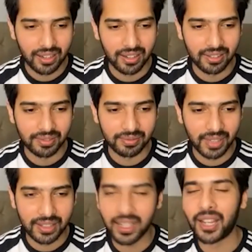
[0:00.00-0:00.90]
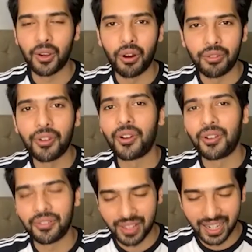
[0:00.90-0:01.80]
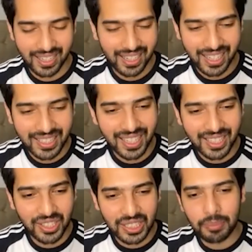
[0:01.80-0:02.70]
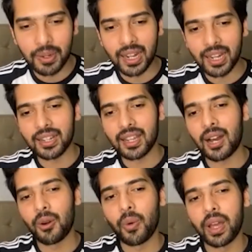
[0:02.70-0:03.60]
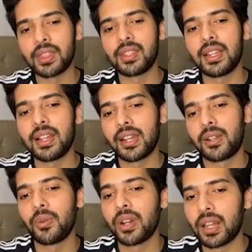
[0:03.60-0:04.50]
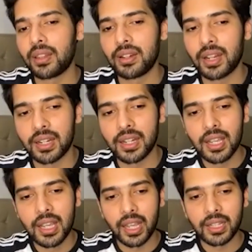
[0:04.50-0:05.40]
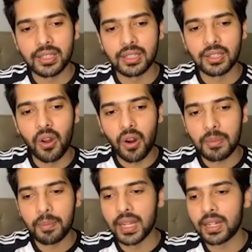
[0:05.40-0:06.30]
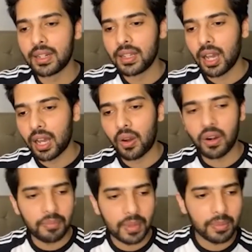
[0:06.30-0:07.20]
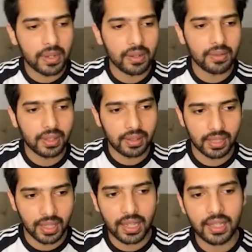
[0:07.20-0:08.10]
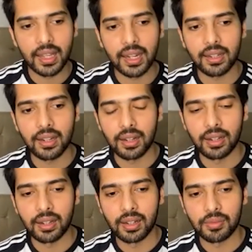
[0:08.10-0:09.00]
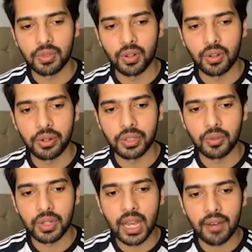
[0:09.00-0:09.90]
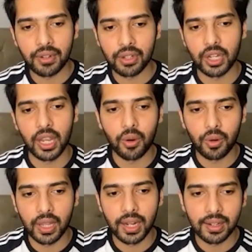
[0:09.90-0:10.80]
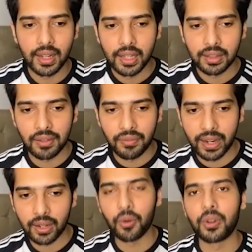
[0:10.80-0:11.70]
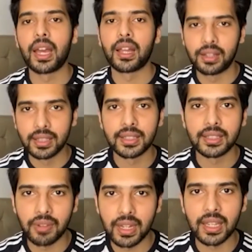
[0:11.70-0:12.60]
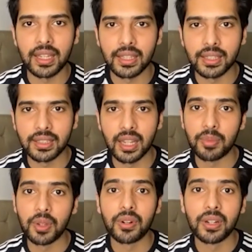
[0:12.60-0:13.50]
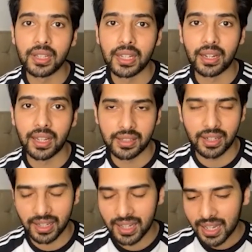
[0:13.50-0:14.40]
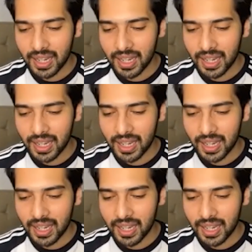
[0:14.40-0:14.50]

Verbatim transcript: Uh, I thank God for all of that. It's it's just brilliant how one thing led to another, and it's not been a lot of people think that uh, you know it was only after Jai Ho that they felt oh yeah this is when he is debuted in the industry.